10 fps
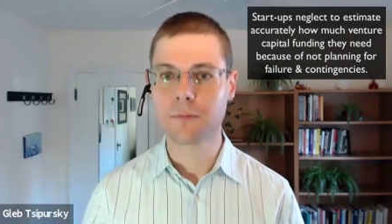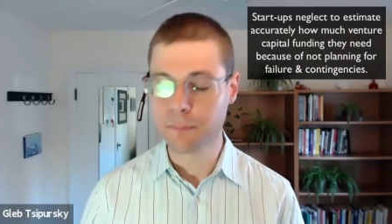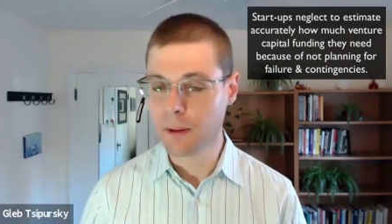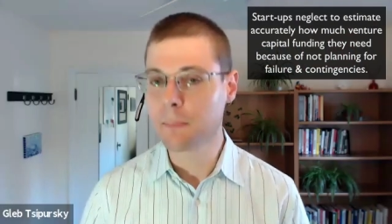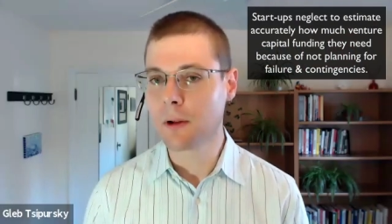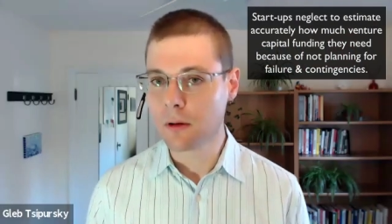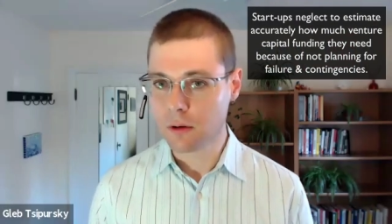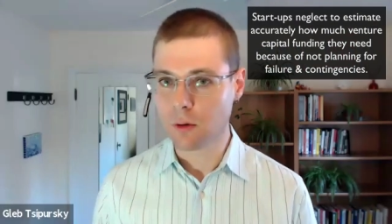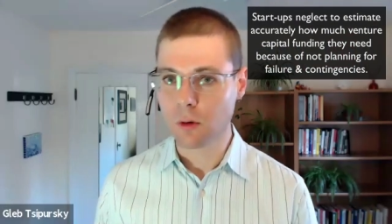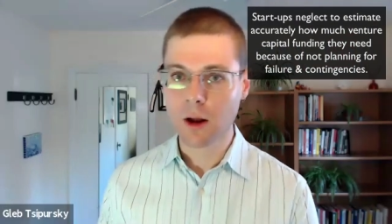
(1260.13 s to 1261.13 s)
People
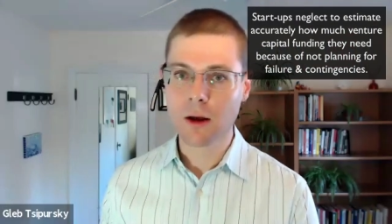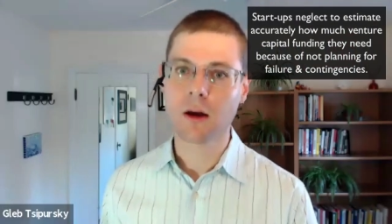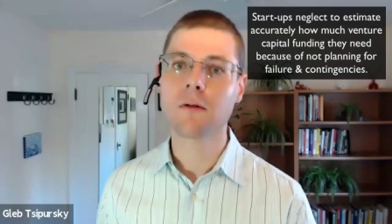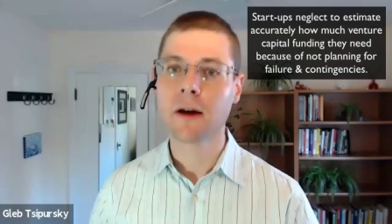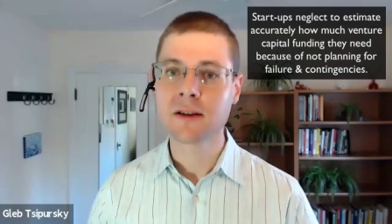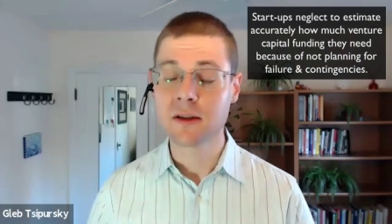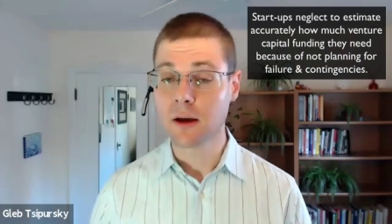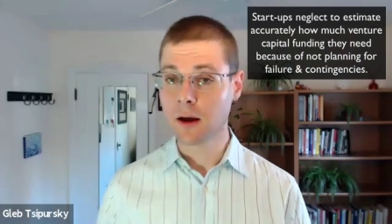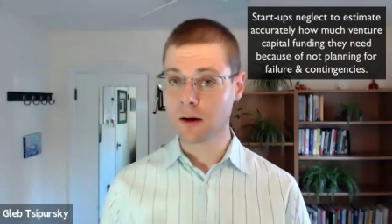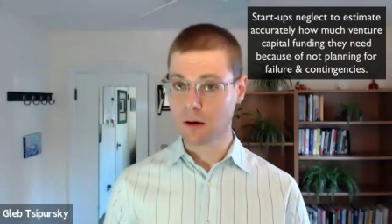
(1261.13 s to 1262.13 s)
who invest
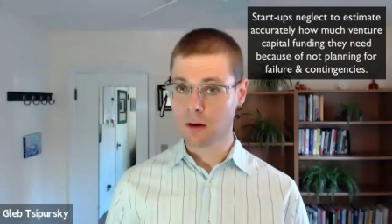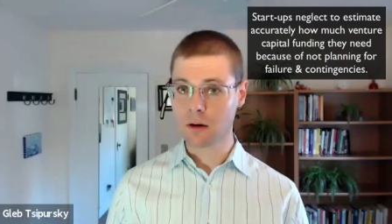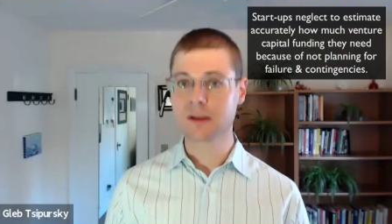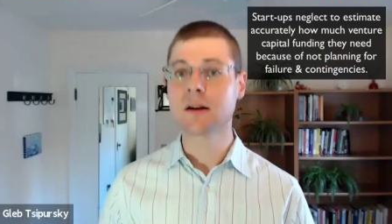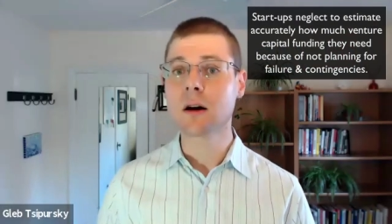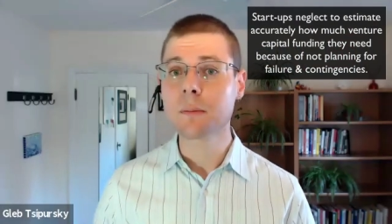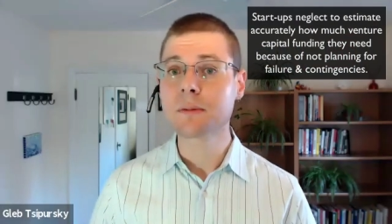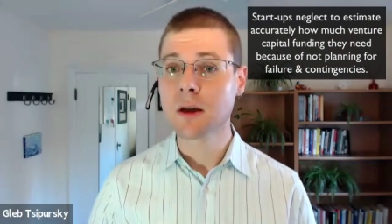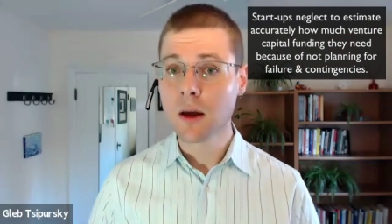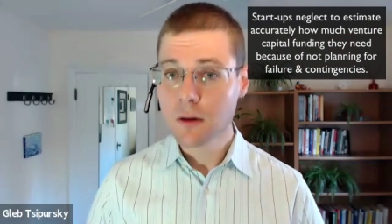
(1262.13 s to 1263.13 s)
in early
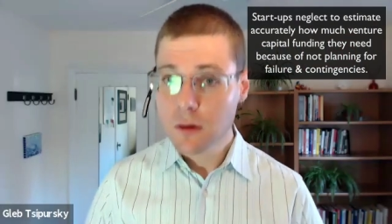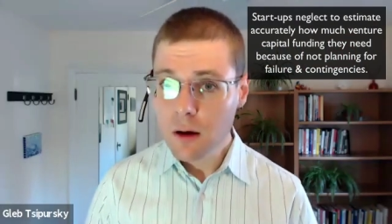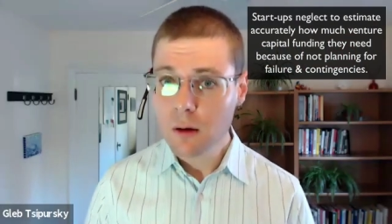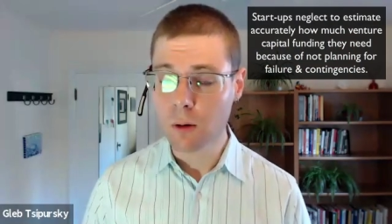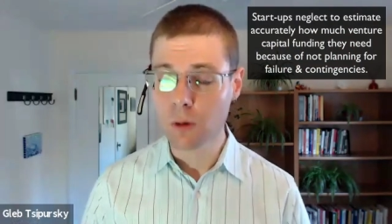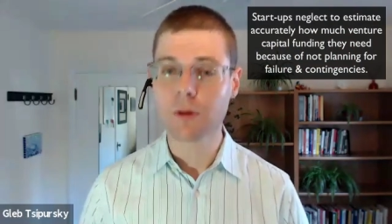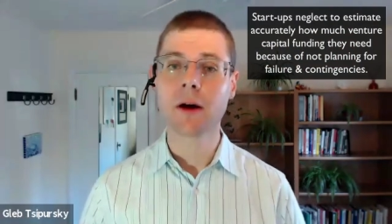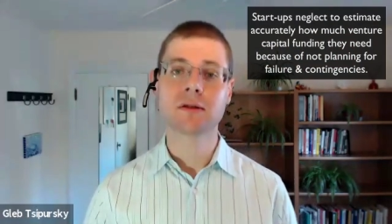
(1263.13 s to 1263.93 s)
startups know that